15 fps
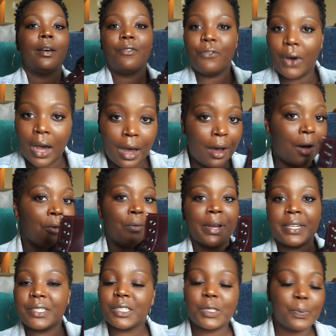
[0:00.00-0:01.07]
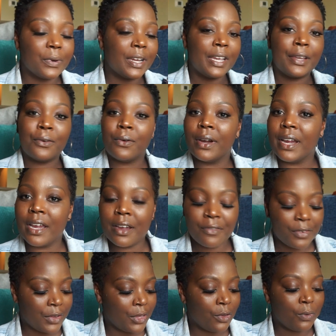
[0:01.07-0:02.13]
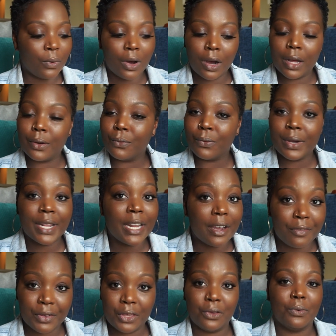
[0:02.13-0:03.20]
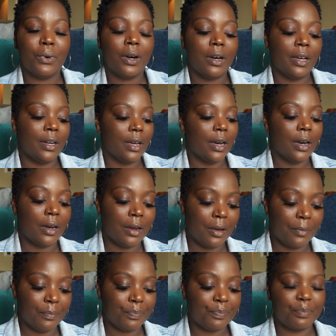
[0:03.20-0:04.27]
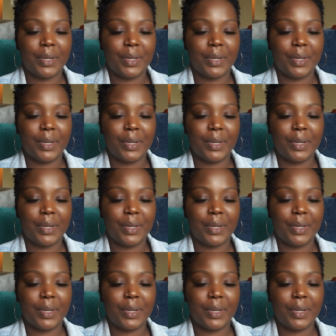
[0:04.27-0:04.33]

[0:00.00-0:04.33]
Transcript: fall, winter, spring, wherever you want, whenever you want.